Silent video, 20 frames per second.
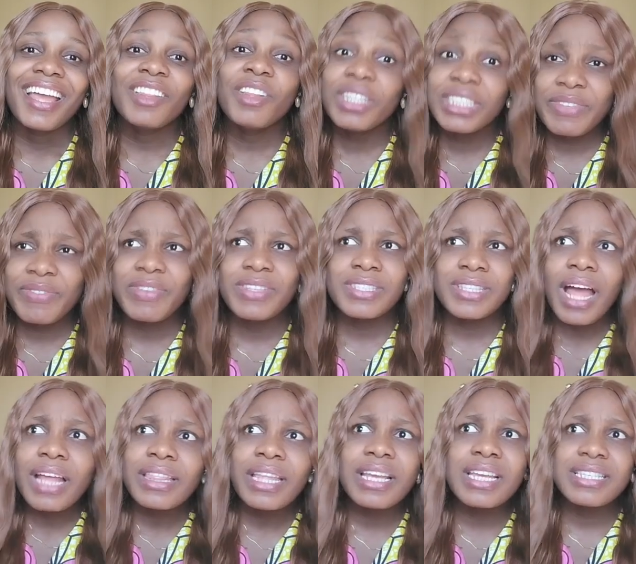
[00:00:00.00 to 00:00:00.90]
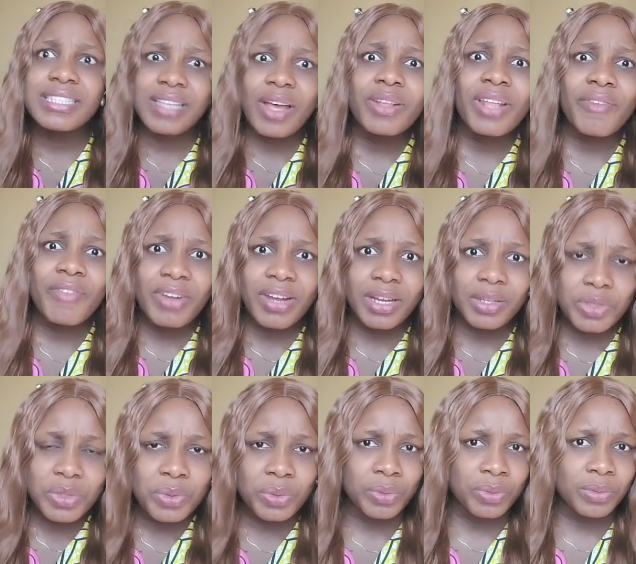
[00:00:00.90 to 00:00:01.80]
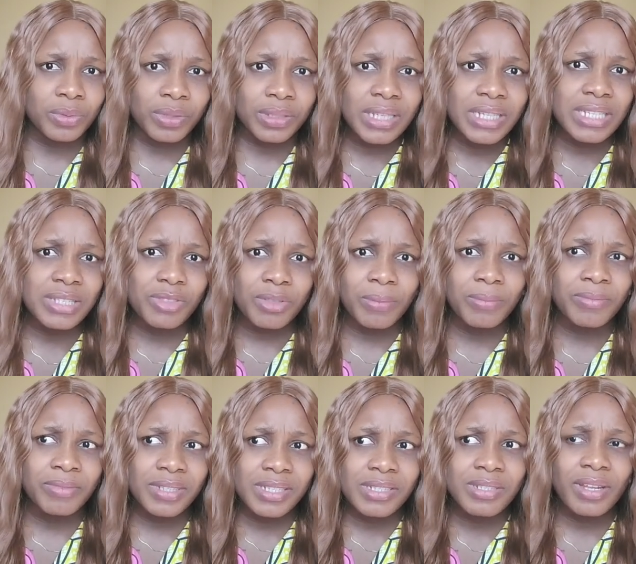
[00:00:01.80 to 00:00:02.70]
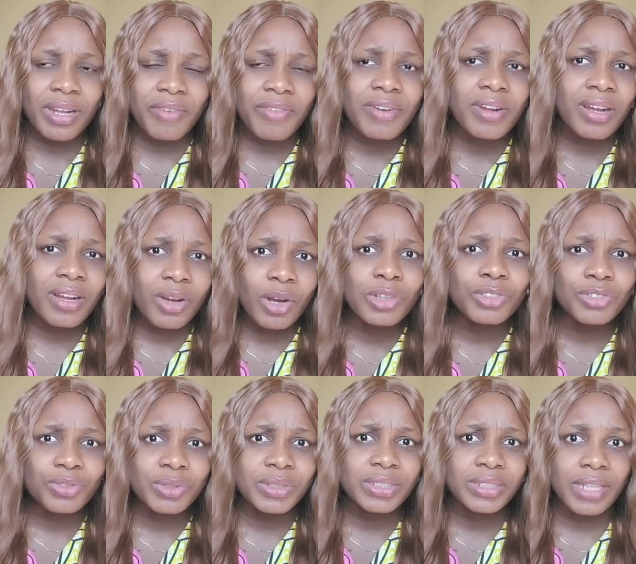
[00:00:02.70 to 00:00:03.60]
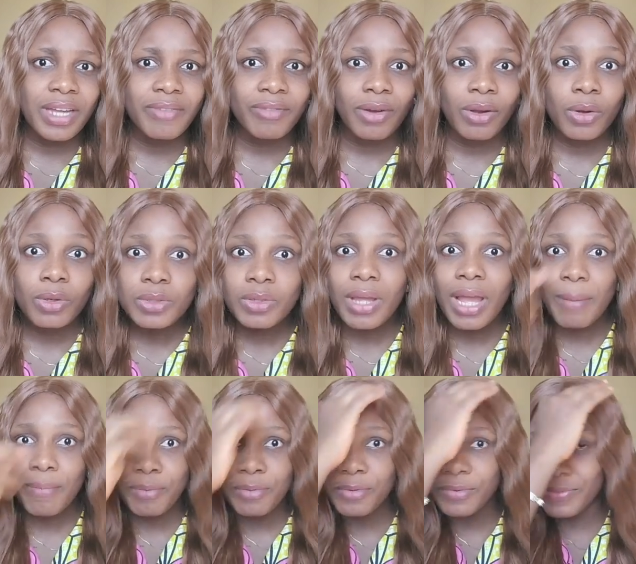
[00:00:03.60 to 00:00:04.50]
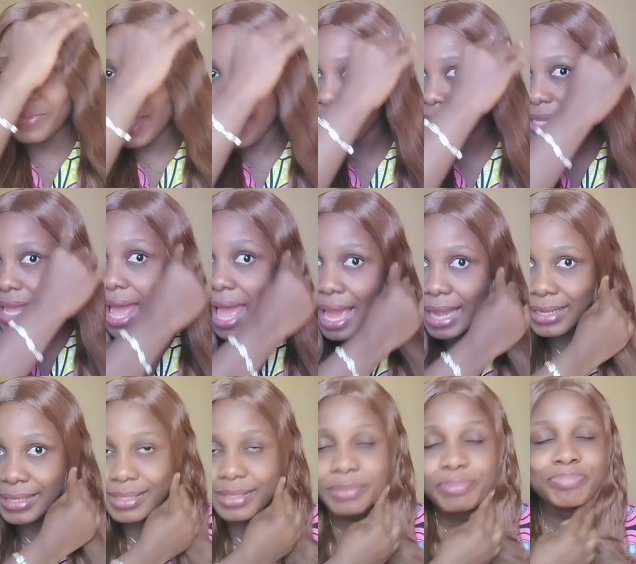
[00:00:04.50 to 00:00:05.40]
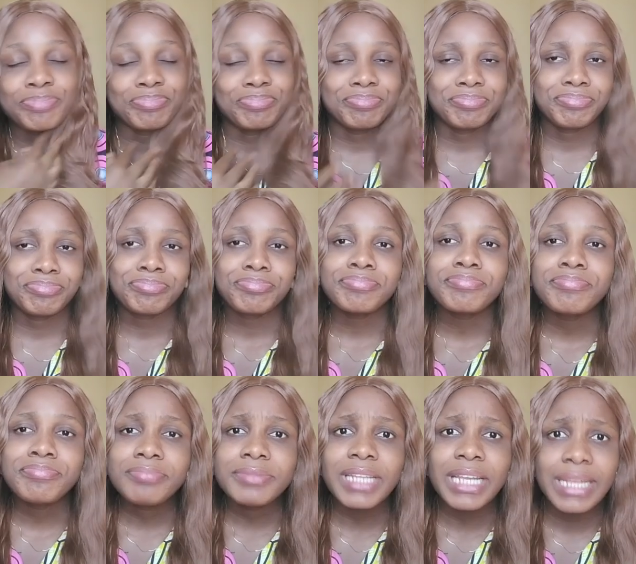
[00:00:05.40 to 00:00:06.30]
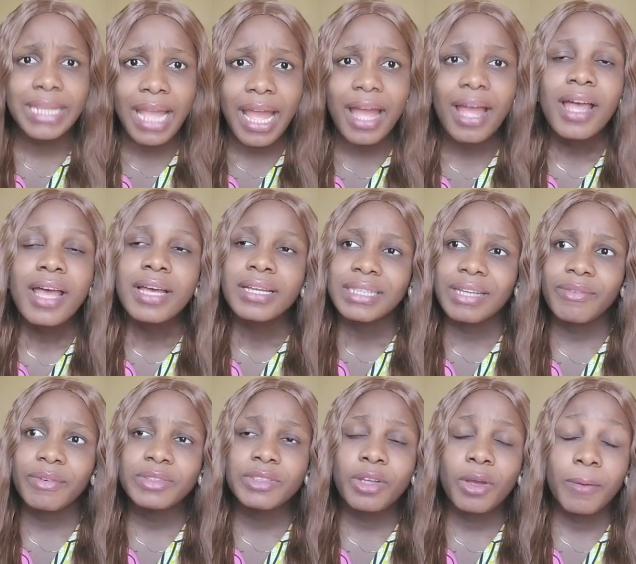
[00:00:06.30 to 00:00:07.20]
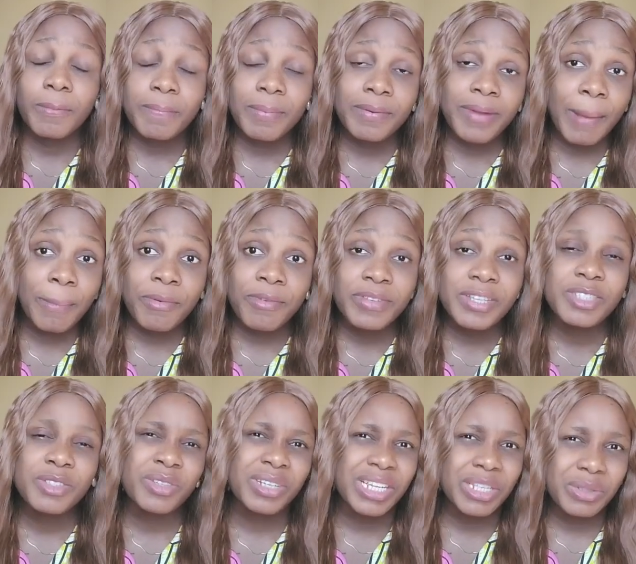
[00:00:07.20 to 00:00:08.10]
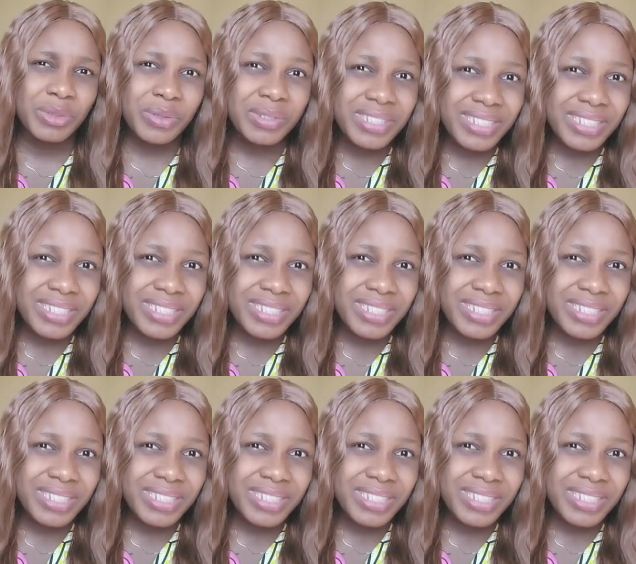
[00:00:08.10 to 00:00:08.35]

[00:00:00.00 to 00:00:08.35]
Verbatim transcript: Not even, I think in South Africa too. I think in some in South African countries they have also approved that act. Yeah, they've also approved. It's not a new